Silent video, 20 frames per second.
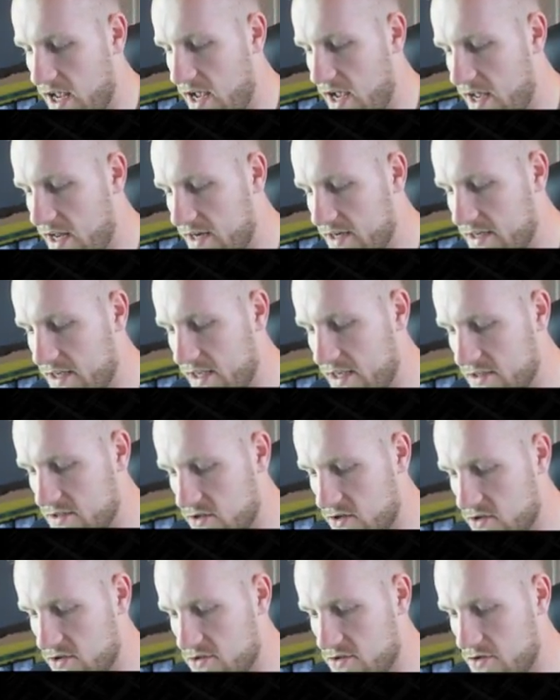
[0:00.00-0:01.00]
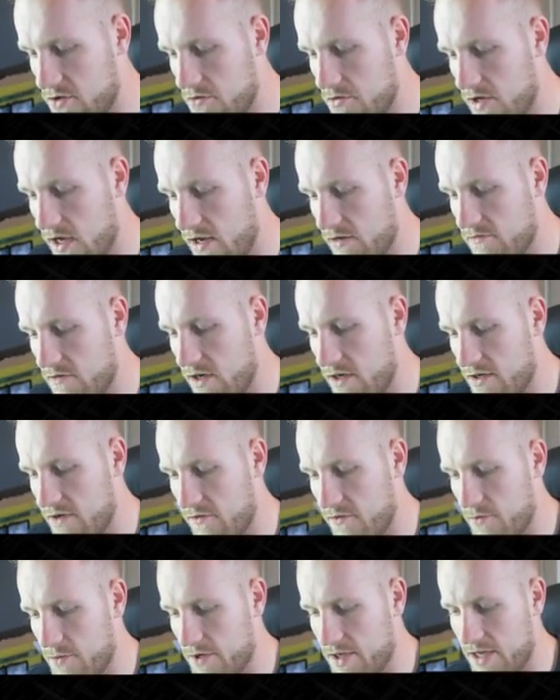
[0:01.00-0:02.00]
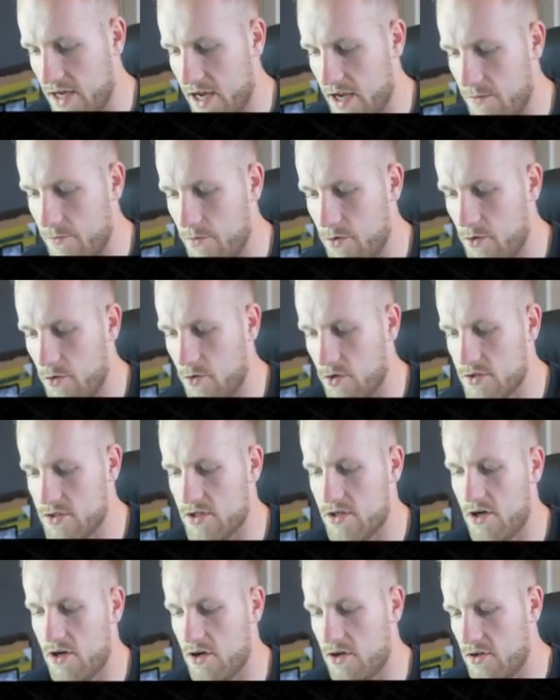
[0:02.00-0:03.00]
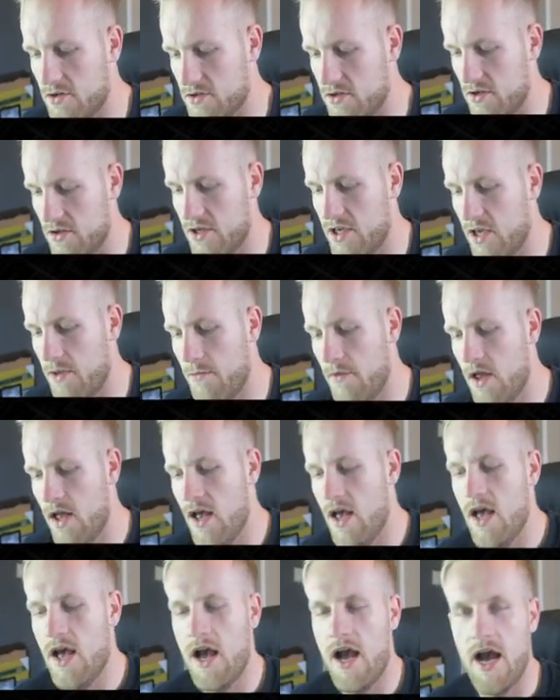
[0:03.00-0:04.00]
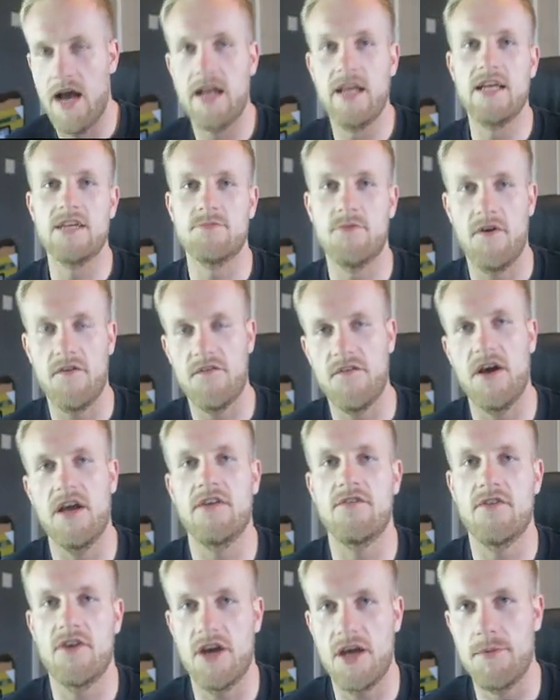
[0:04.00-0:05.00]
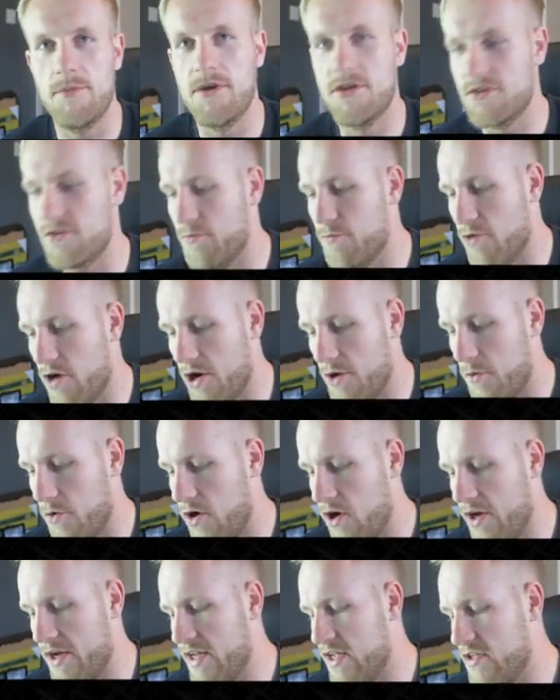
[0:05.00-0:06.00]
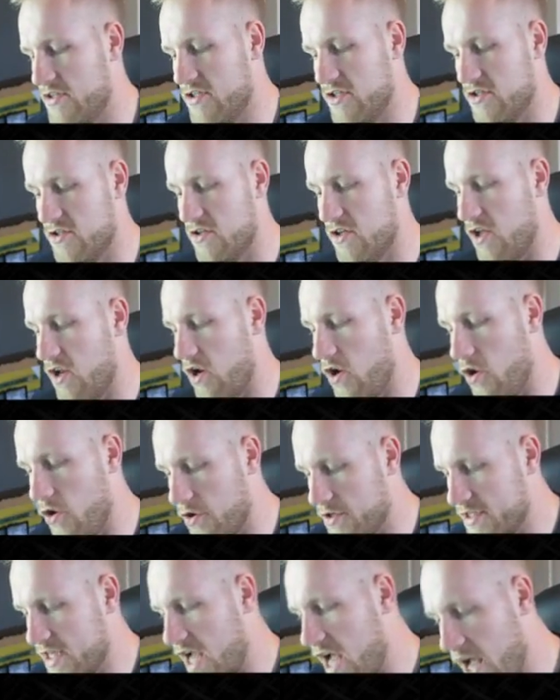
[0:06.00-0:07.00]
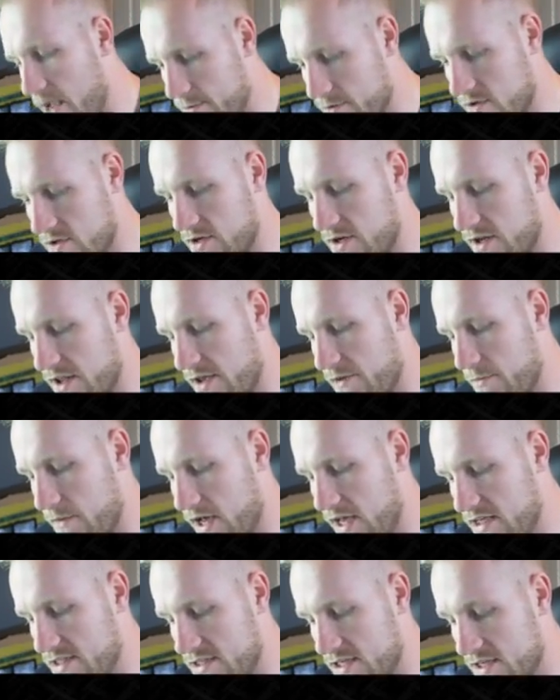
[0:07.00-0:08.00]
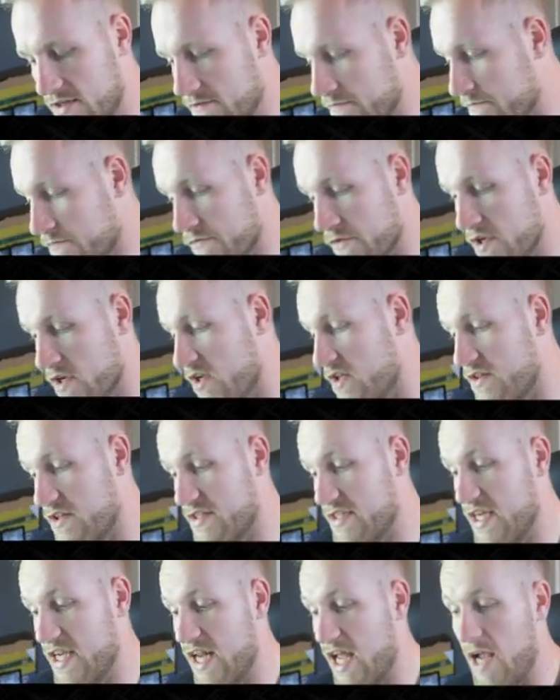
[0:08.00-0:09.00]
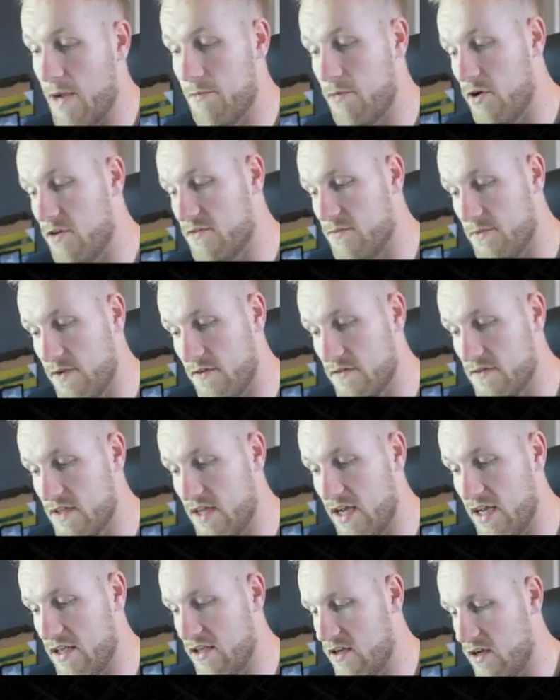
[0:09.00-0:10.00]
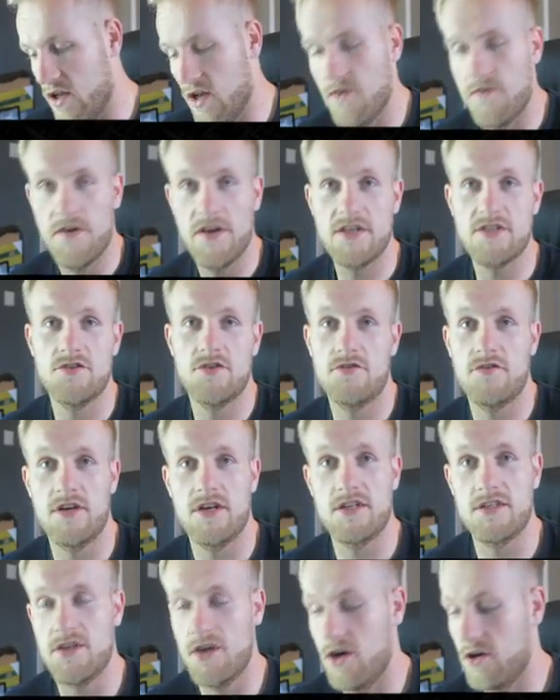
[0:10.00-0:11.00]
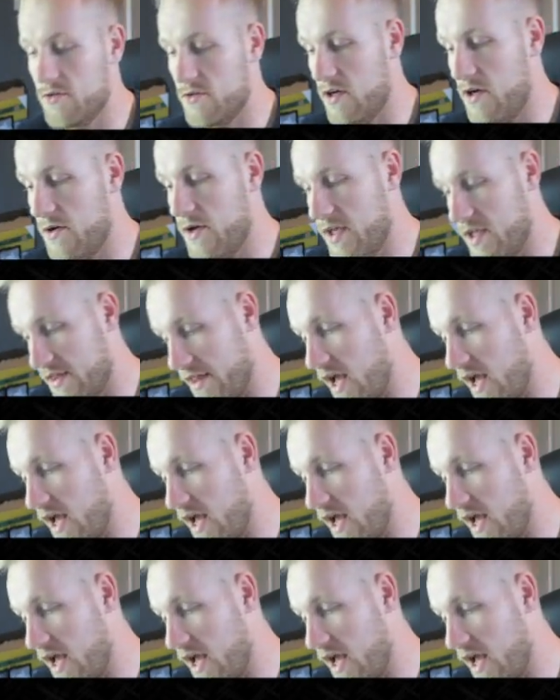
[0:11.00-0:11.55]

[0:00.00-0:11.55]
And it's like a 2K render from a game, but also kind of looks like him. And it is my favourite image of Bray Wyatt. And it just looks absolutely amazing. The Dean Ambrose from the other day. I love his new ring attire as well.